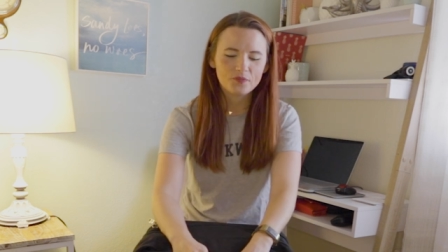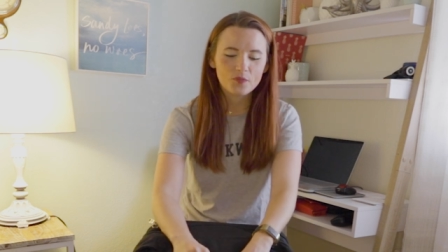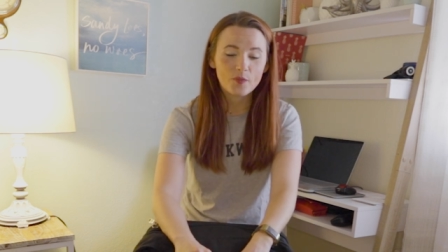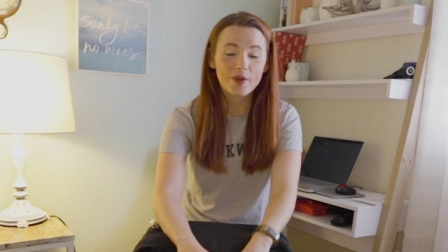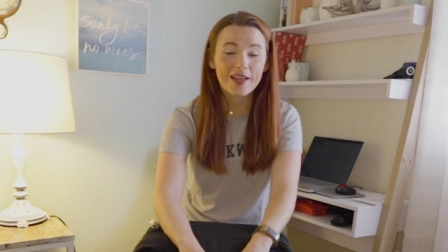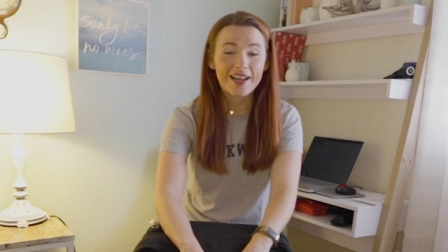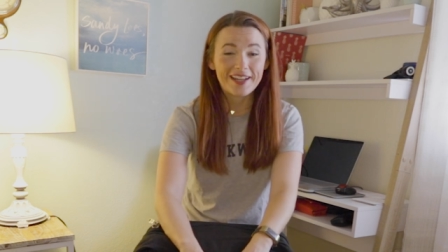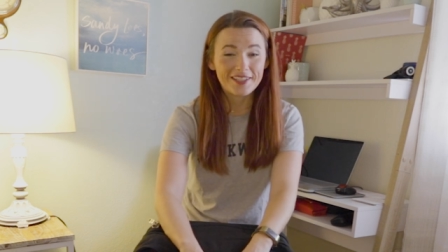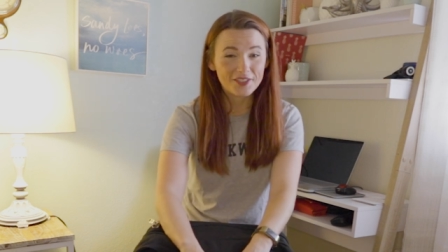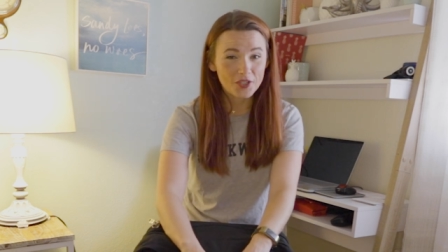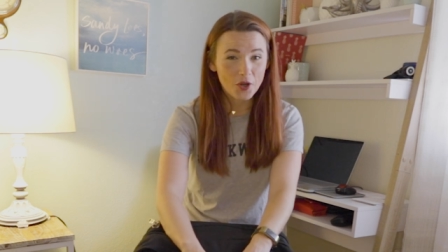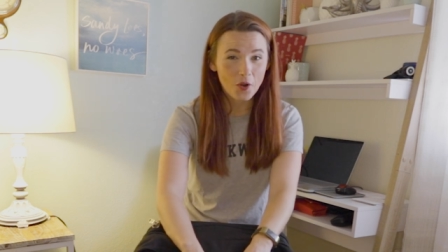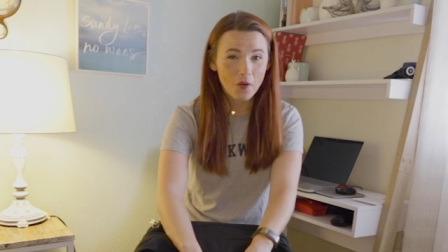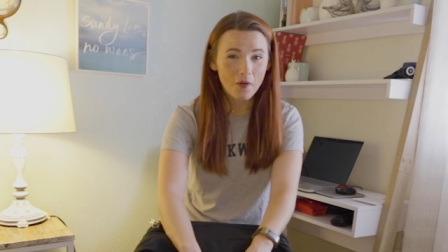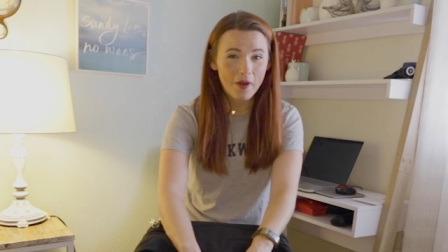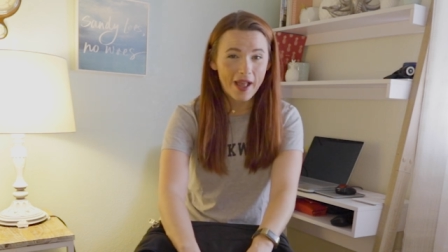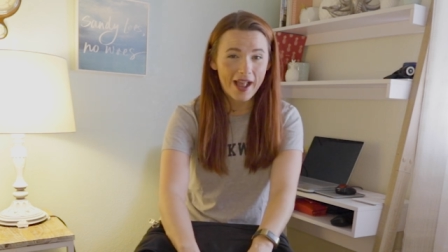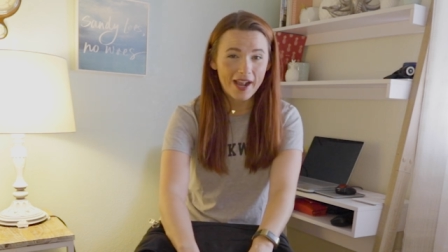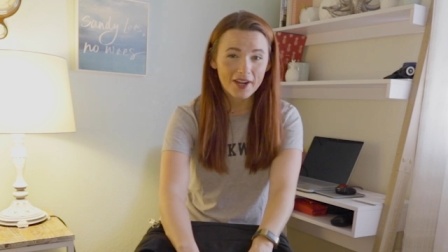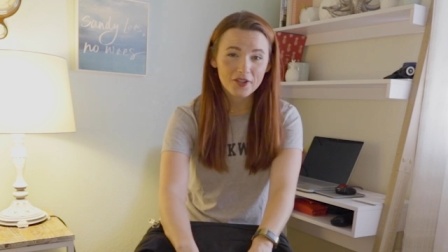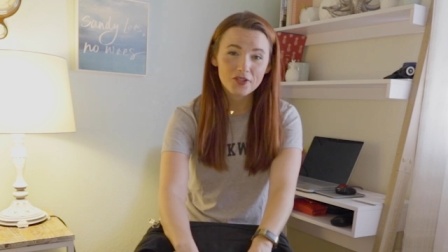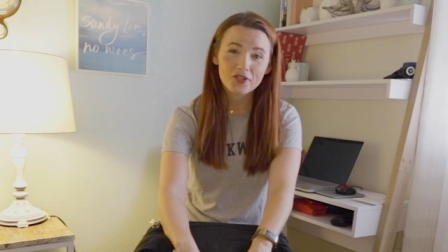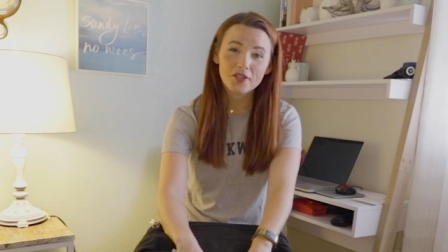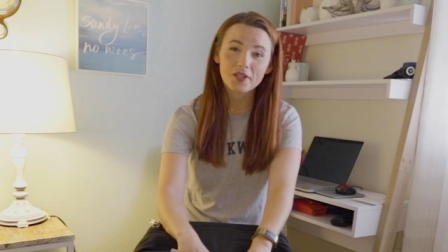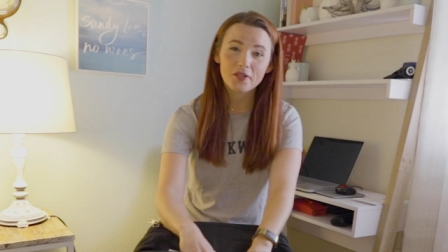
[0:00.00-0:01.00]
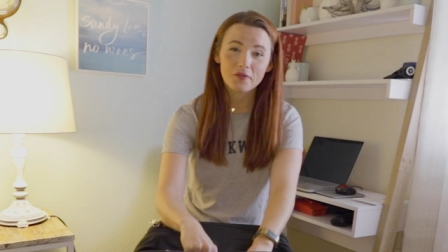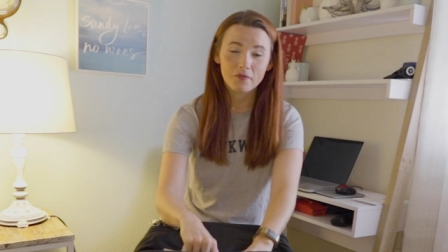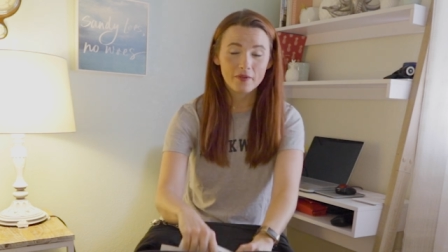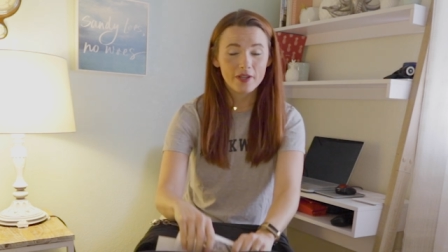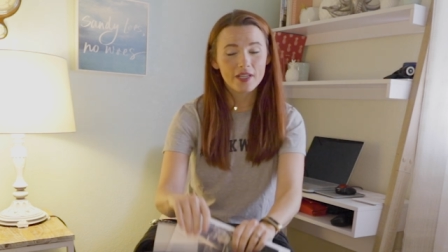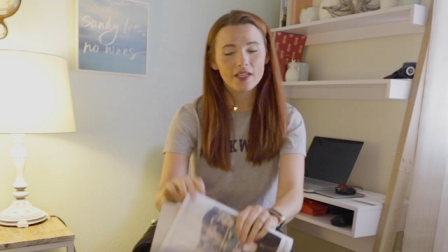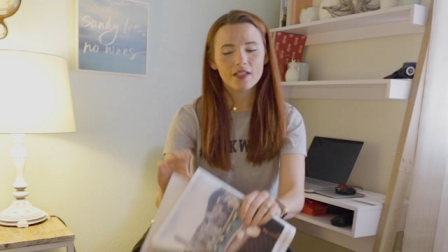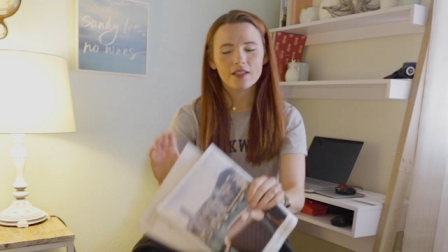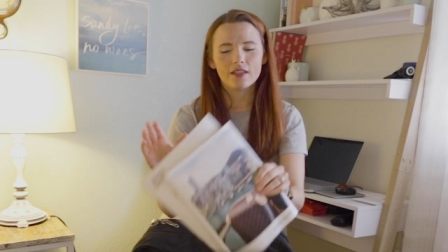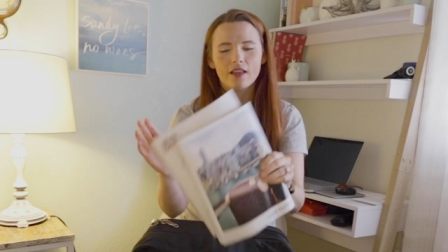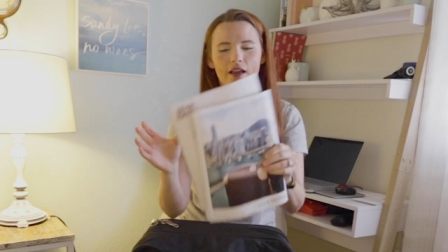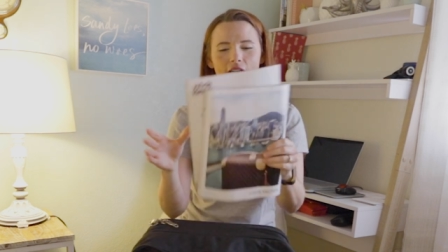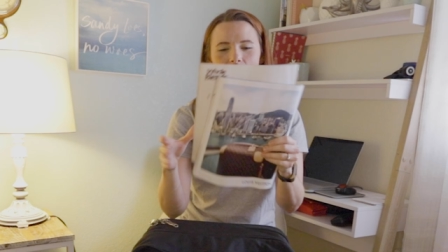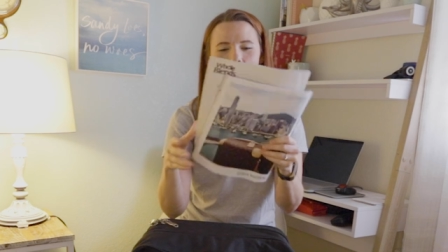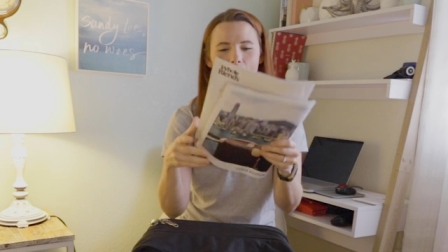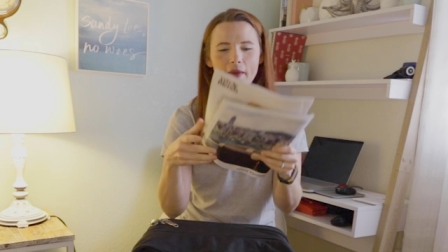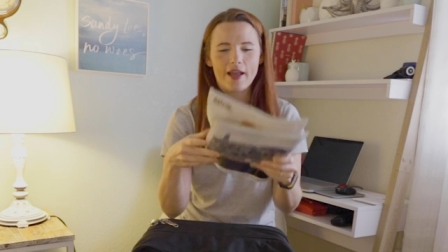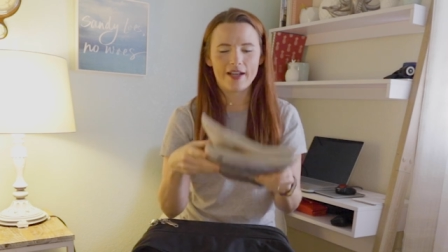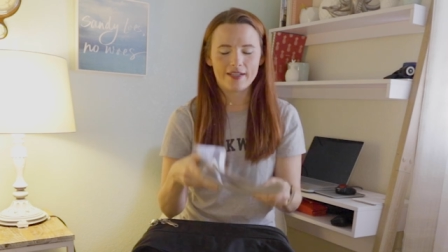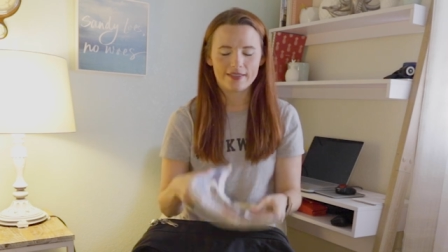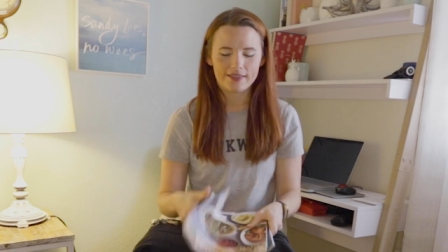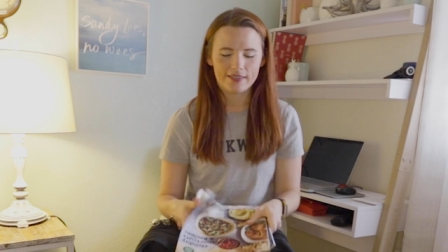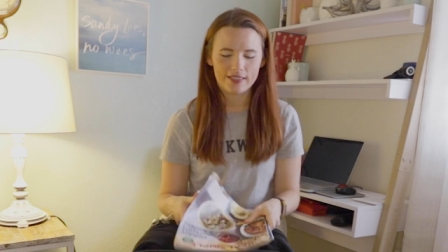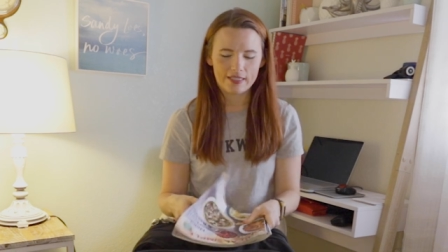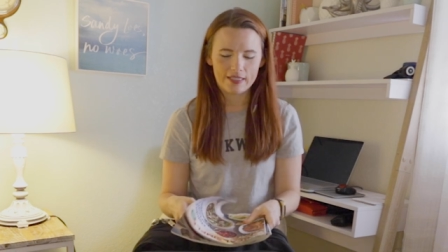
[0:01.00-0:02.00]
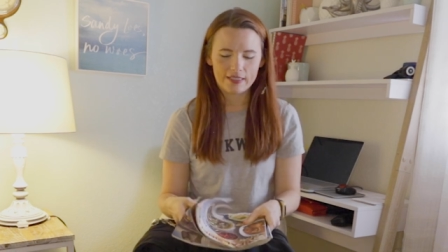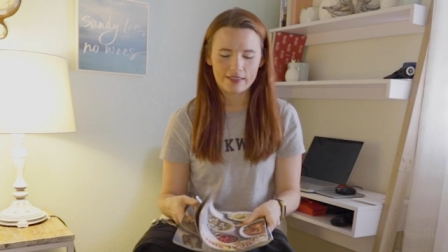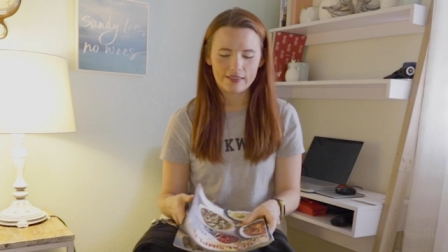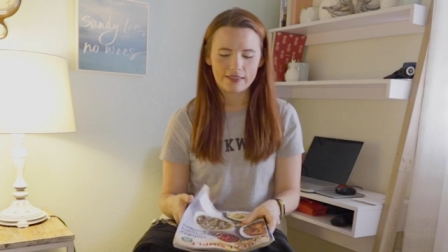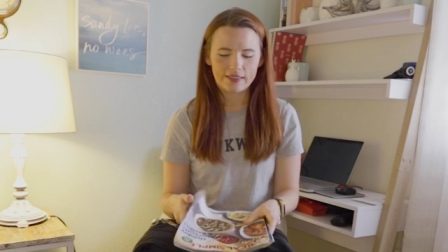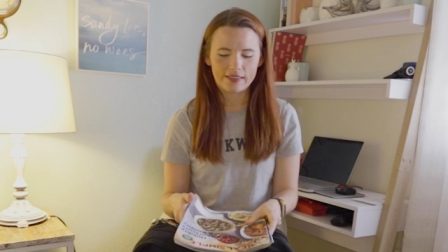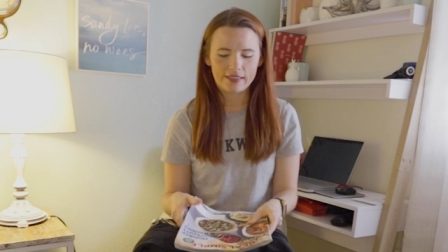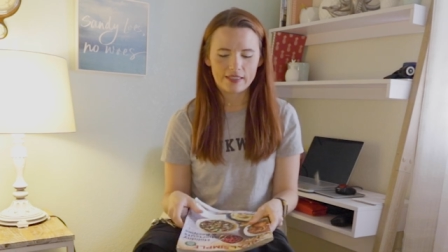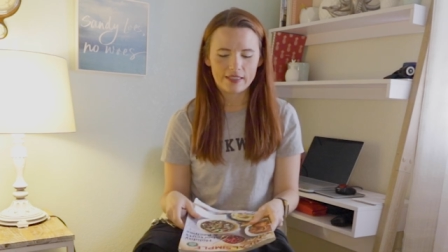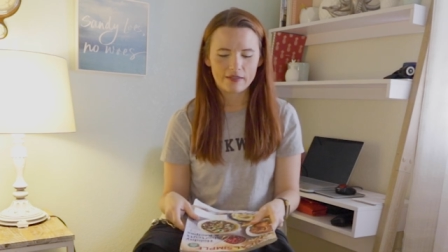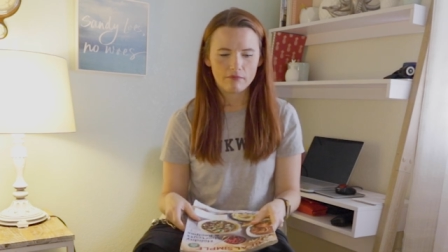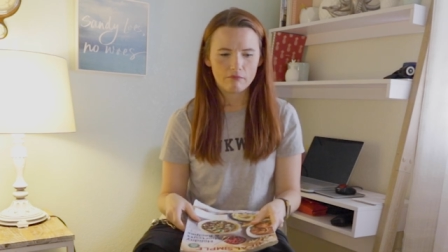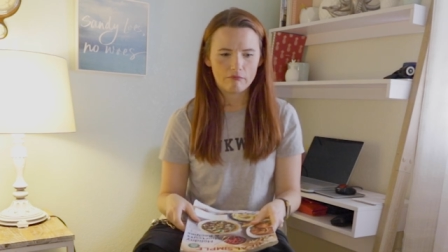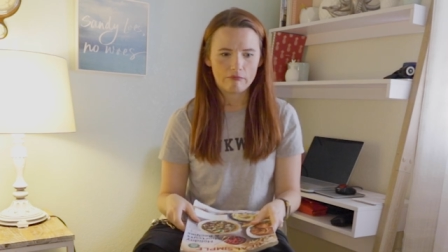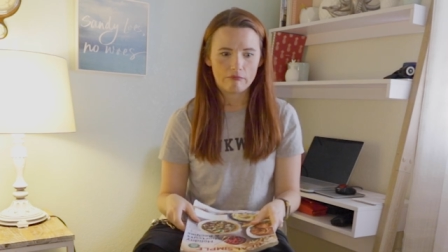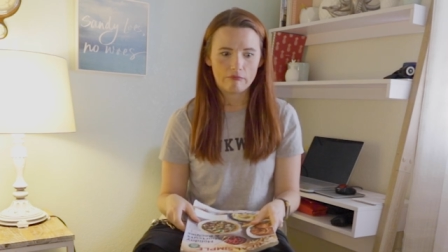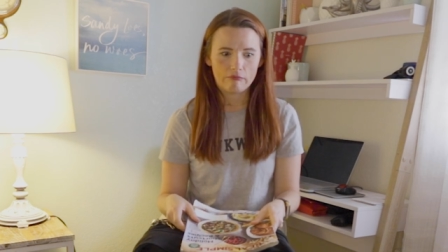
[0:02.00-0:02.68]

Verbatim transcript: but I don't actually read a lot of magazines